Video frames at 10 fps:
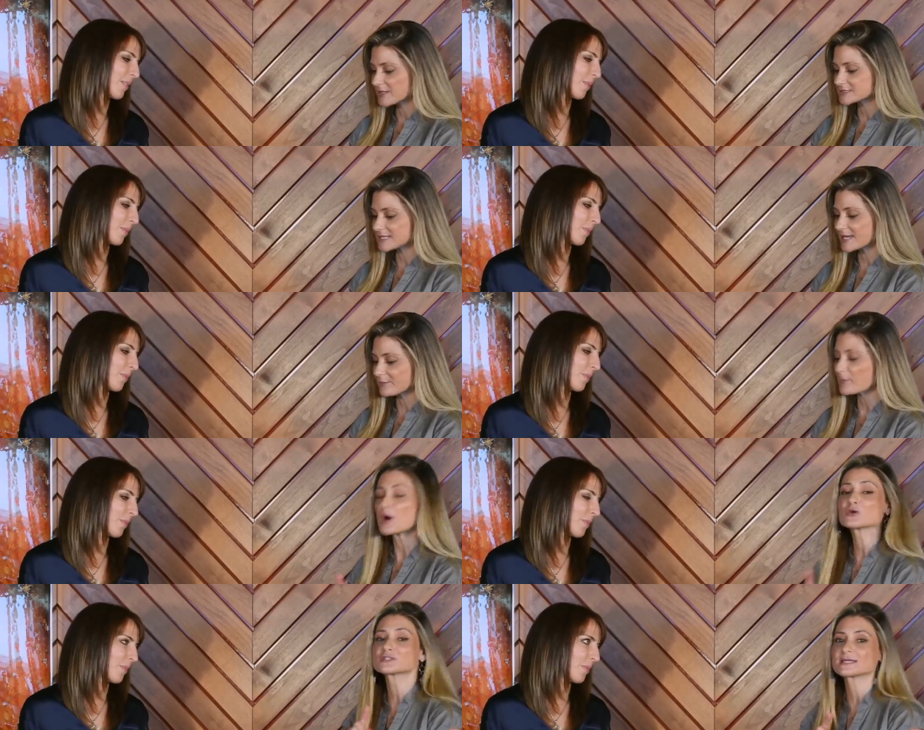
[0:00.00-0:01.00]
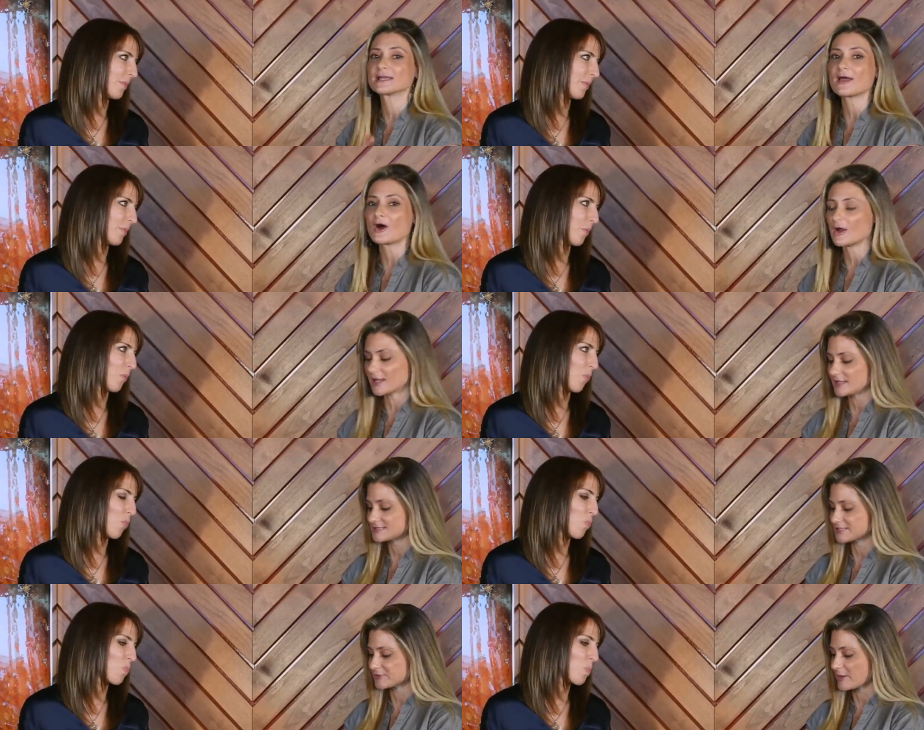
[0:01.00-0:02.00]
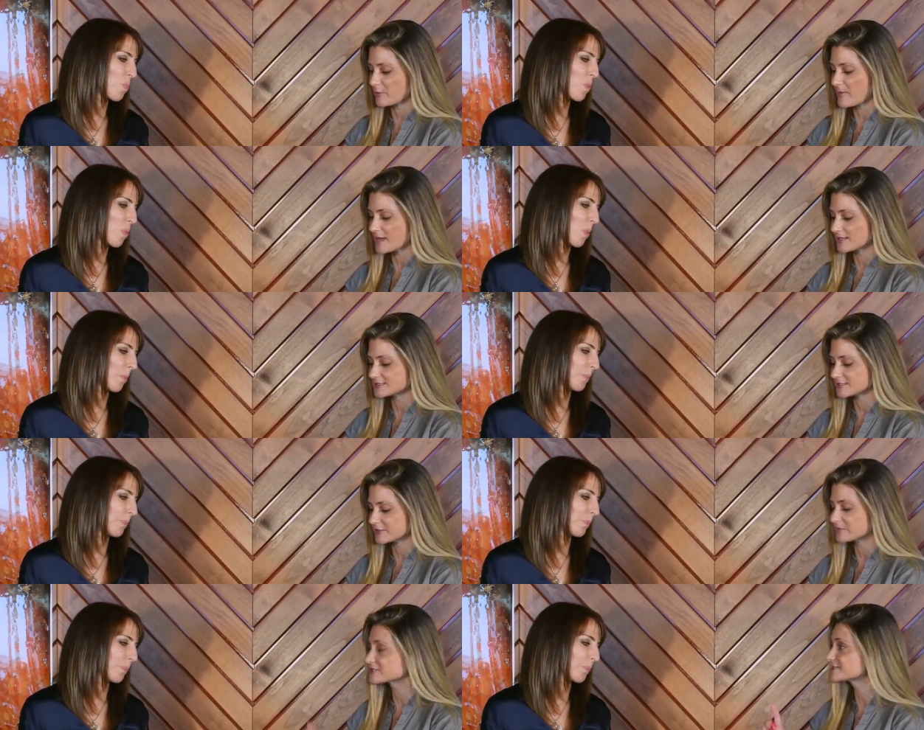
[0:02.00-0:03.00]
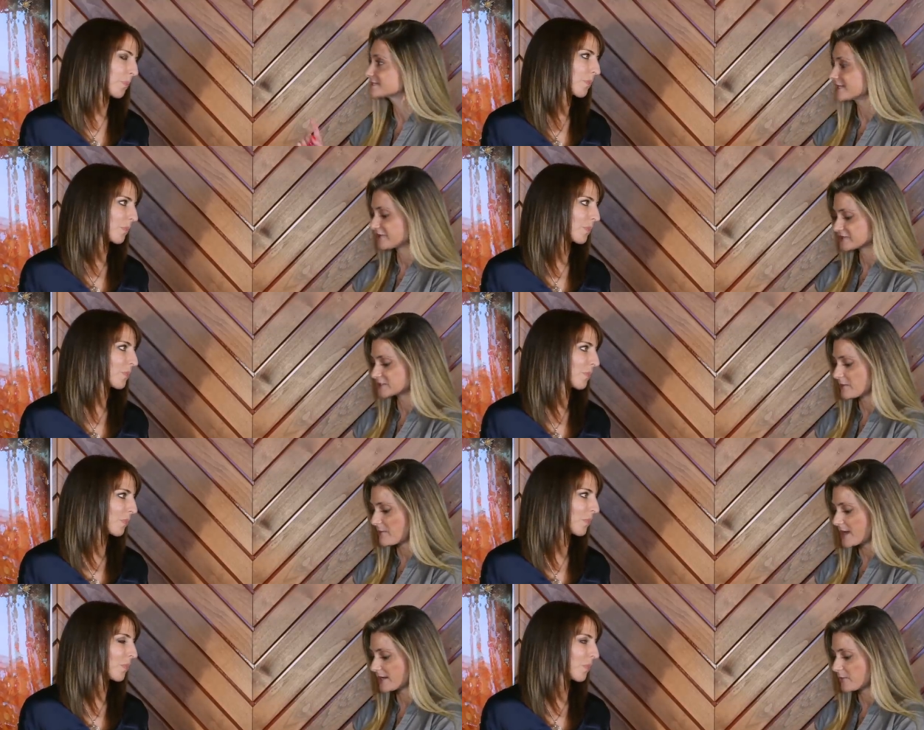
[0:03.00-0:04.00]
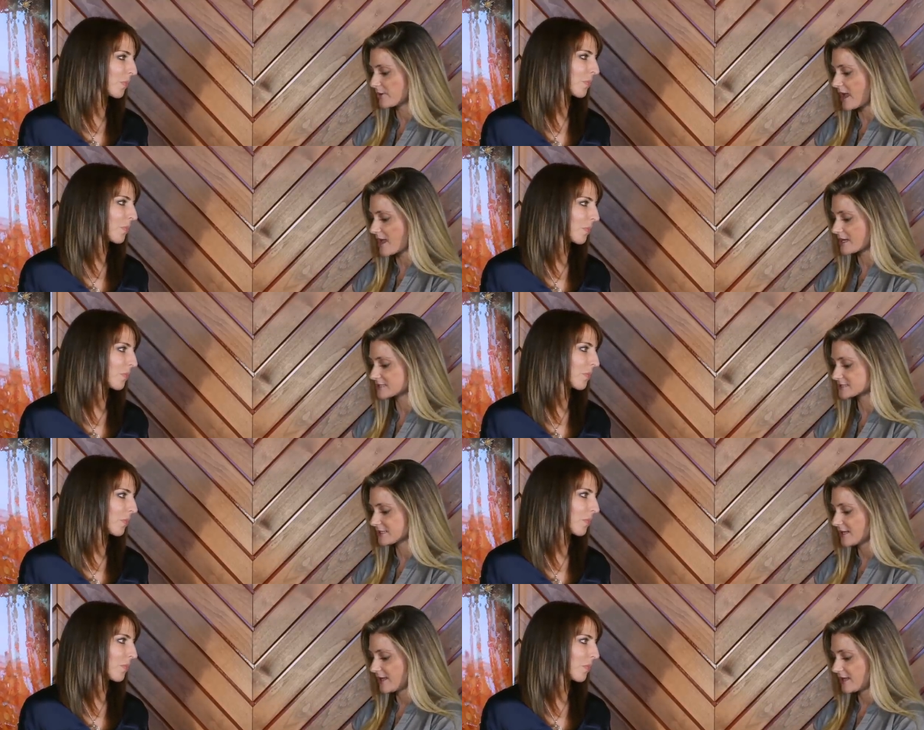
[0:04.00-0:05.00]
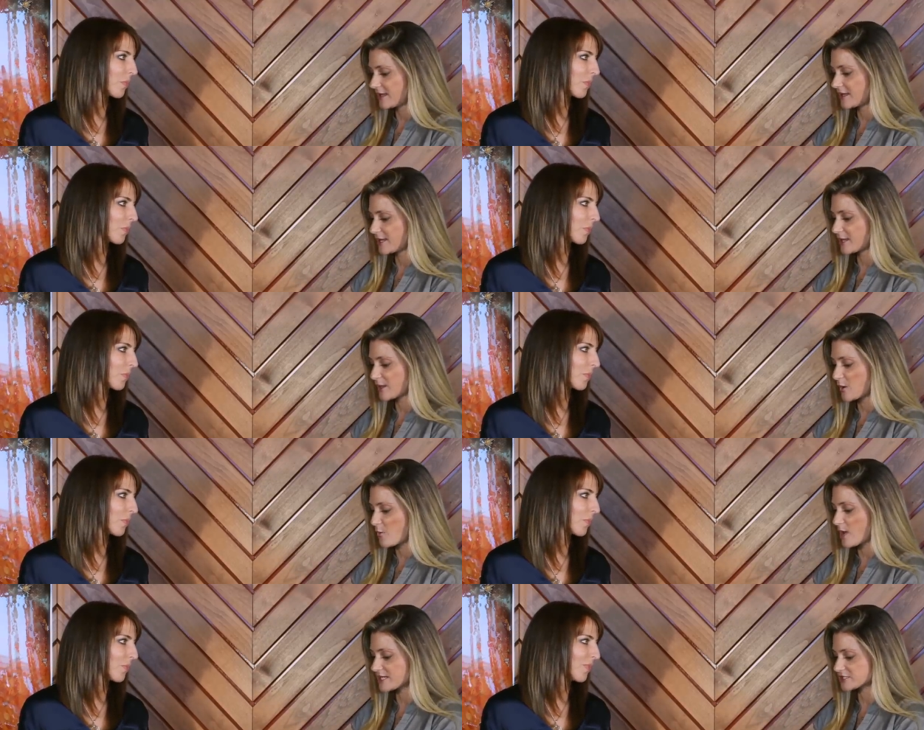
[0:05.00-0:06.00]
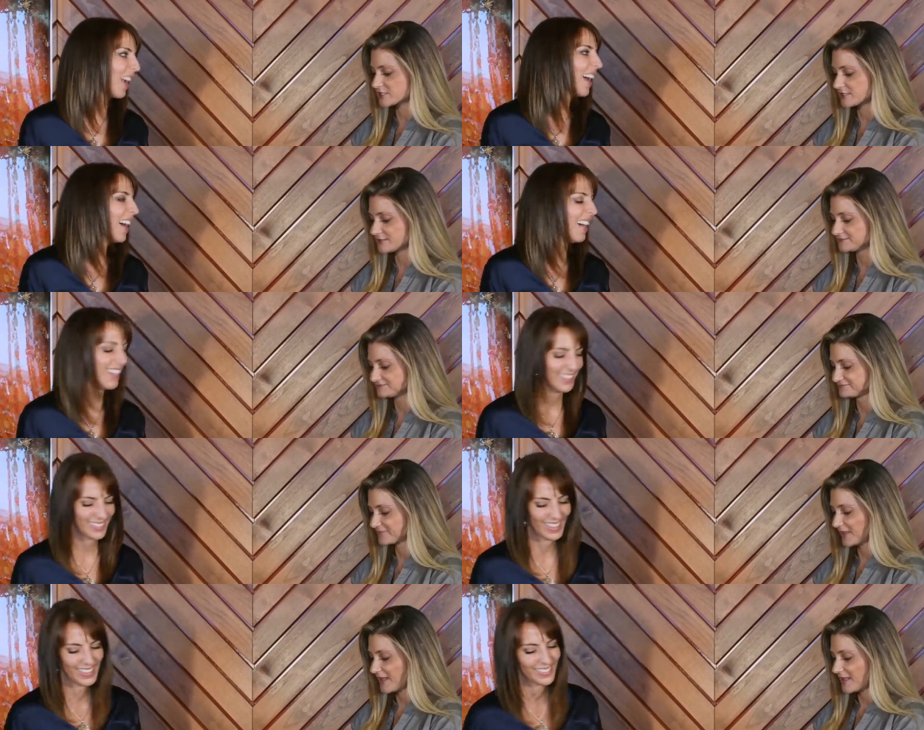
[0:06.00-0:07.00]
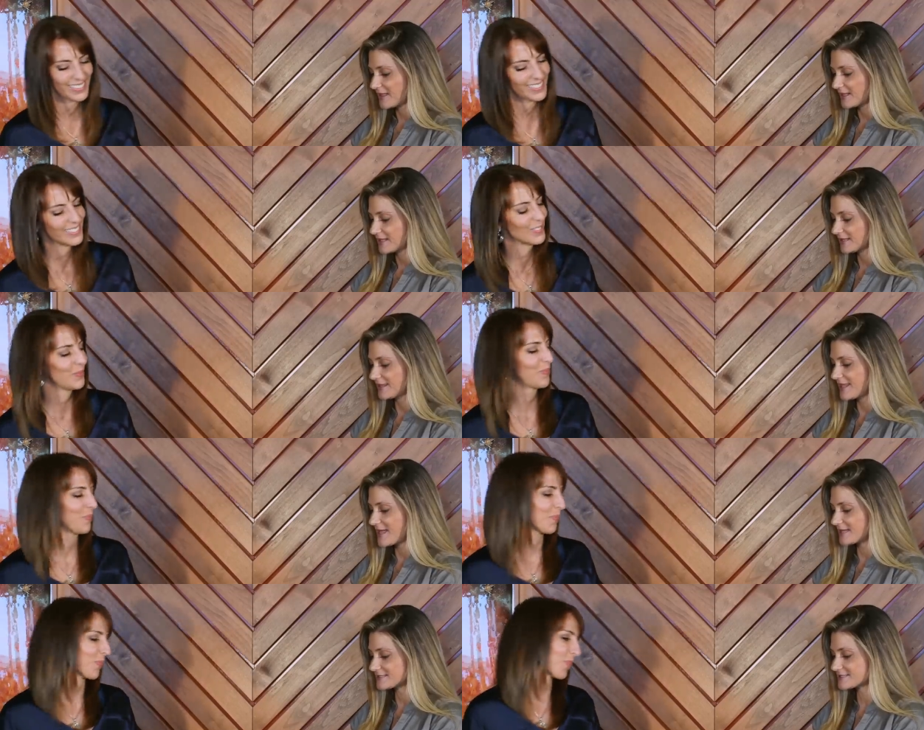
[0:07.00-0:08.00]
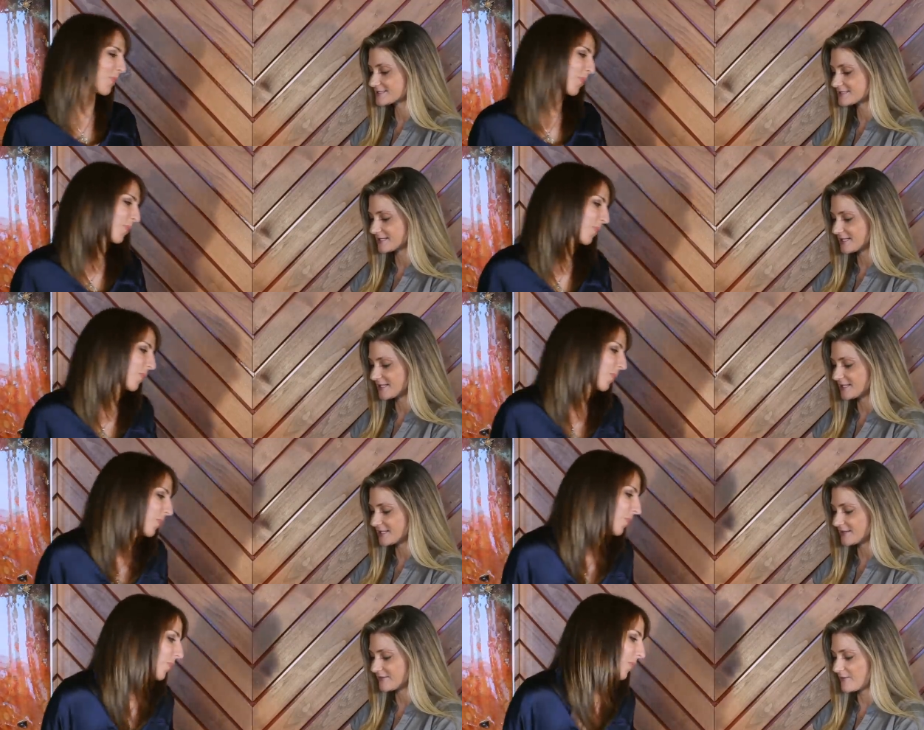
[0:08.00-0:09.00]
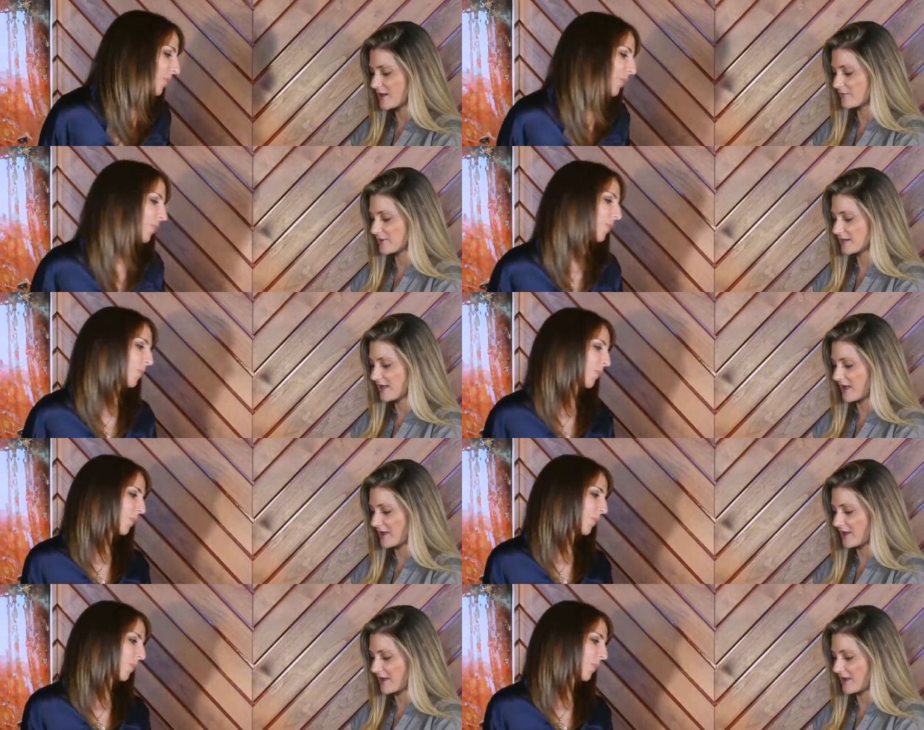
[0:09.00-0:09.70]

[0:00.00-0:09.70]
Speaker 1: because I posted on Instagram, on my Instagram, to see if somebody would ask a question. Nice. Let's see what we